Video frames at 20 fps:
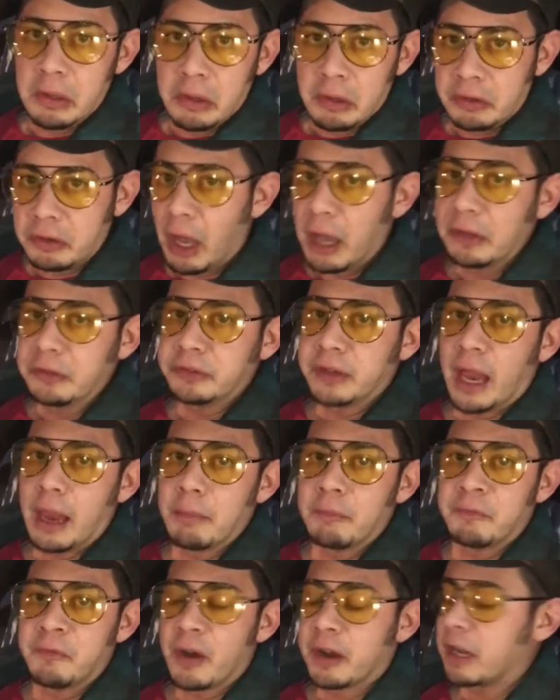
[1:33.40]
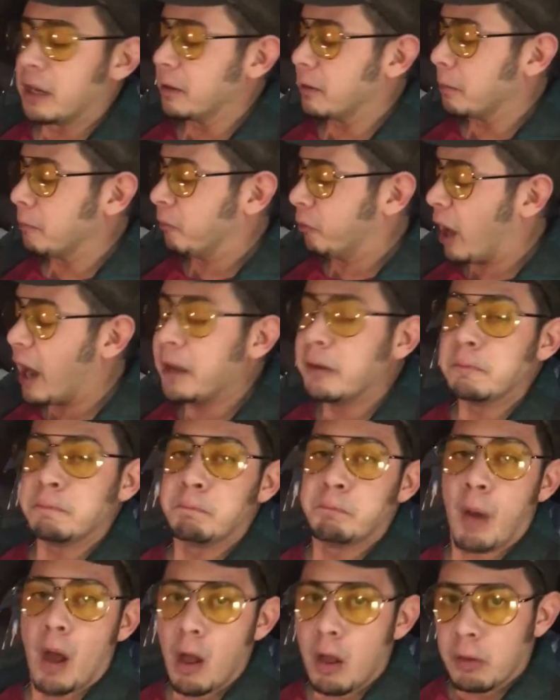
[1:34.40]
Goddamn fucking red
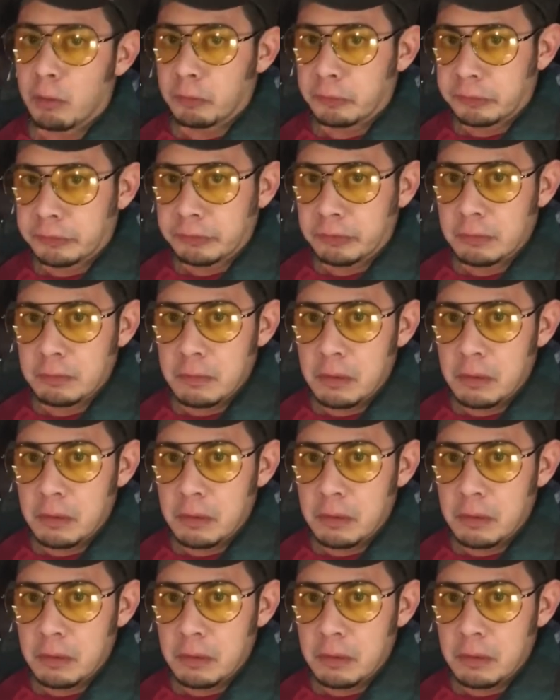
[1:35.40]
balls.